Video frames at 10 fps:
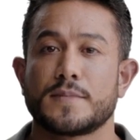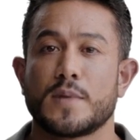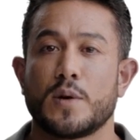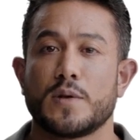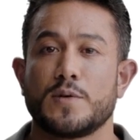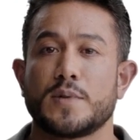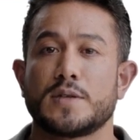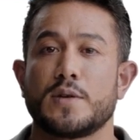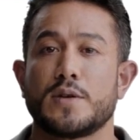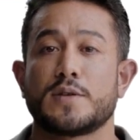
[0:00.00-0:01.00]
Early
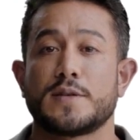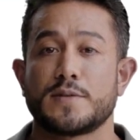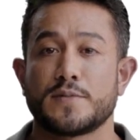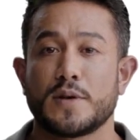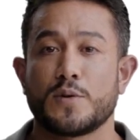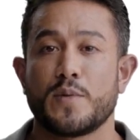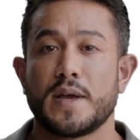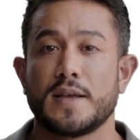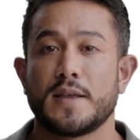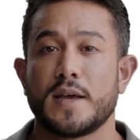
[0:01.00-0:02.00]
researchers in the field
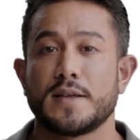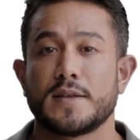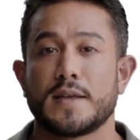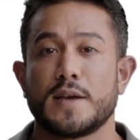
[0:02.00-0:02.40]
recognized that